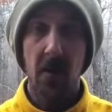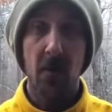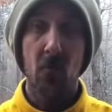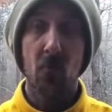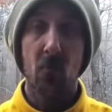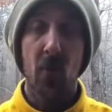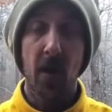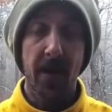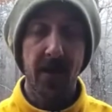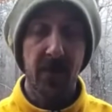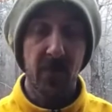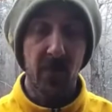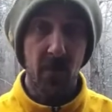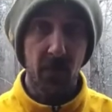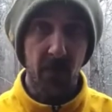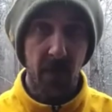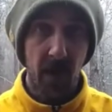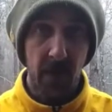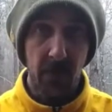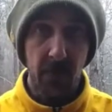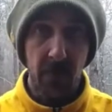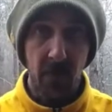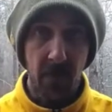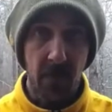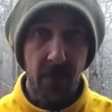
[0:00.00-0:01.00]
regular
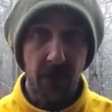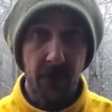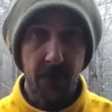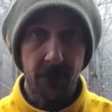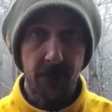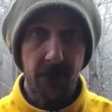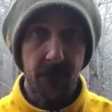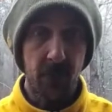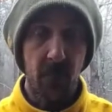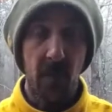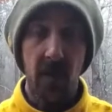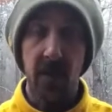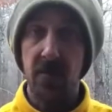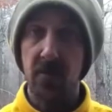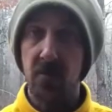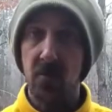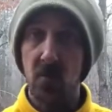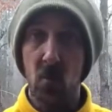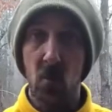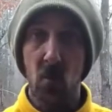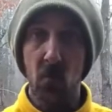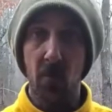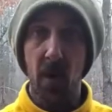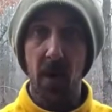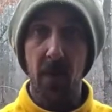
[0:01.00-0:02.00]
paper, like
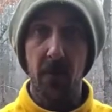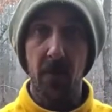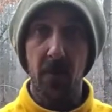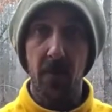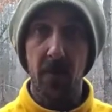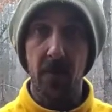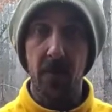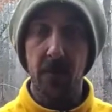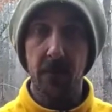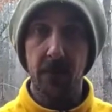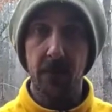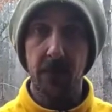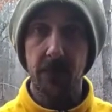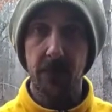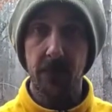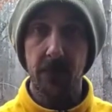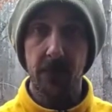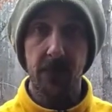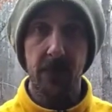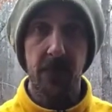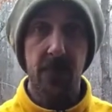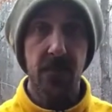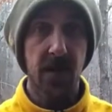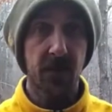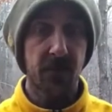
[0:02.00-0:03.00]
school paper,
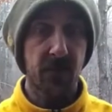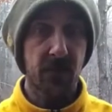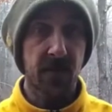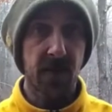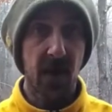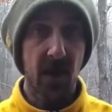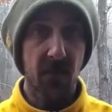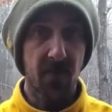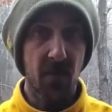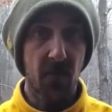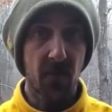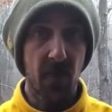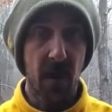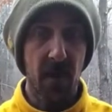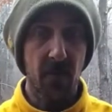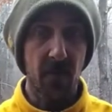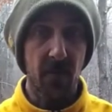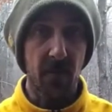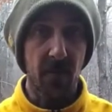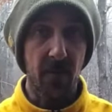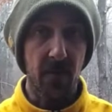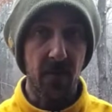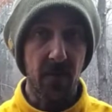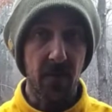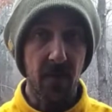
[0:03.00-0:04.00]
different types of paper.
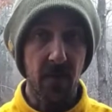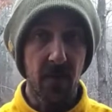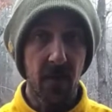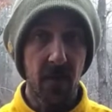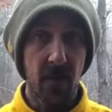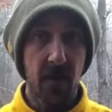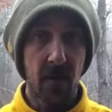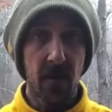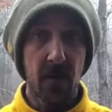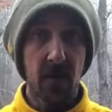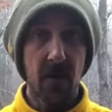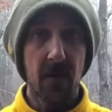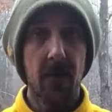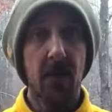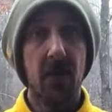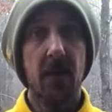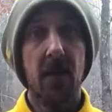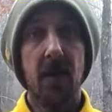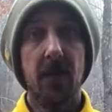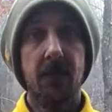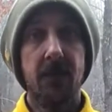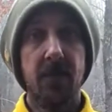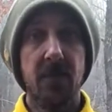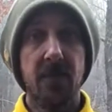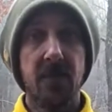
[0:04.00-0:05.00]

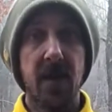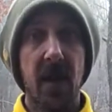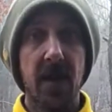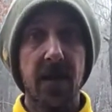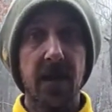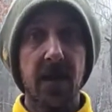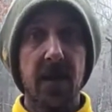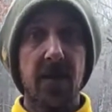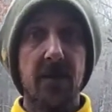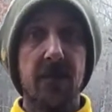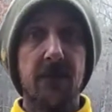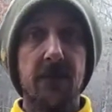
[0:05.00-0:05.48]
You take a